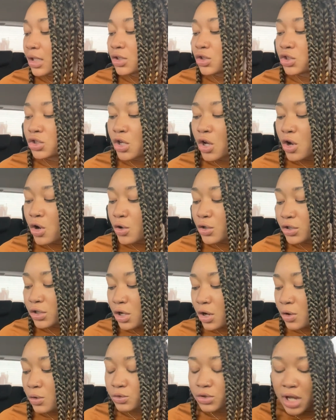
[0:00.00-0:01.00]
so, you
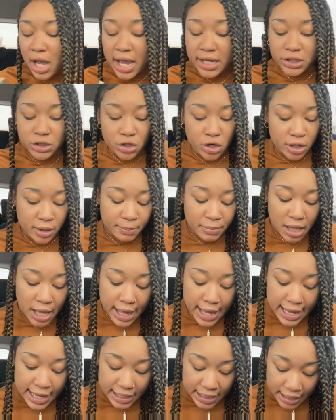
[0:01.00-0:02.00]
know, I start
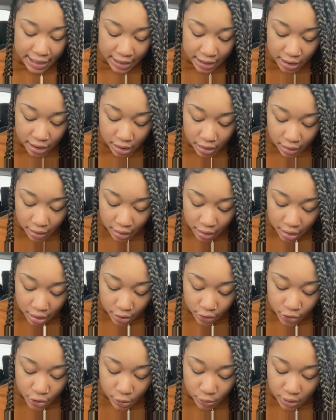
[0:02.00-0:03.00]
applying,
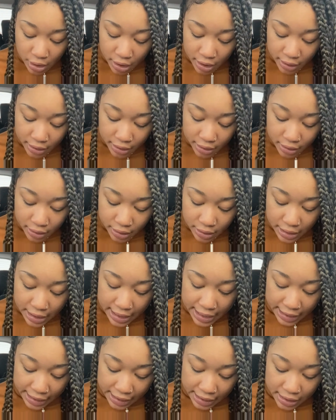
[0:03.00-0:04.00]
no luck.
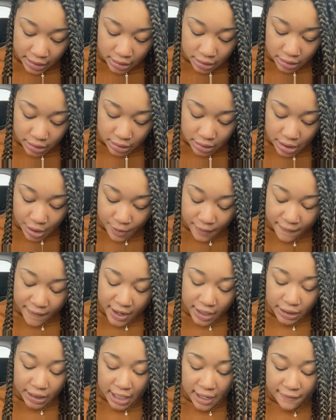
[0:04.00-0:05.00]
And
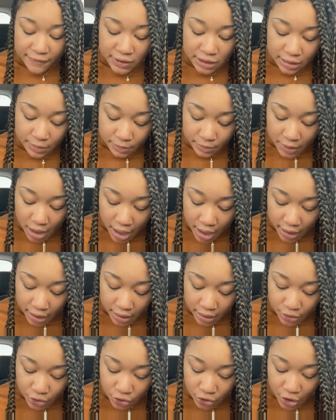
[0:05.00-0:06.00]
finally have some luck.
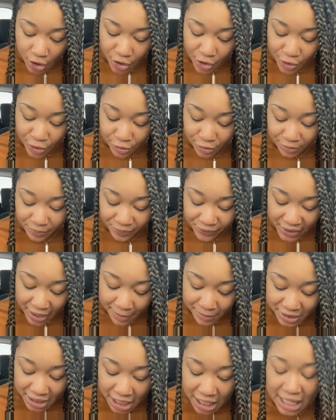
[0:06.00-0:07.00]
So
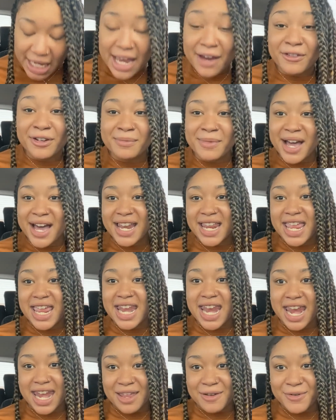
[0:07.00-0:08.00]
I'm telling everybody
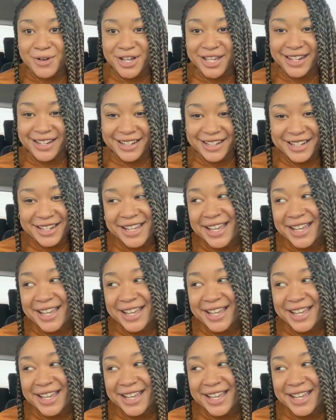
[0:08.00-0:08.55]
and anyone